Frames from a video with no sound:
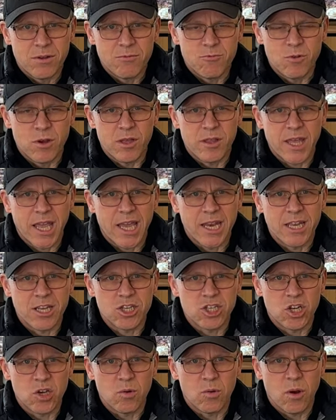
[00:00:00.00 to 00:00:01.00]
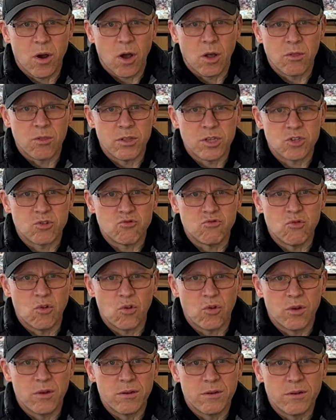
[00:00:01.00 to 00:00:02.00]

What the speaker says: Were they an issue on this run?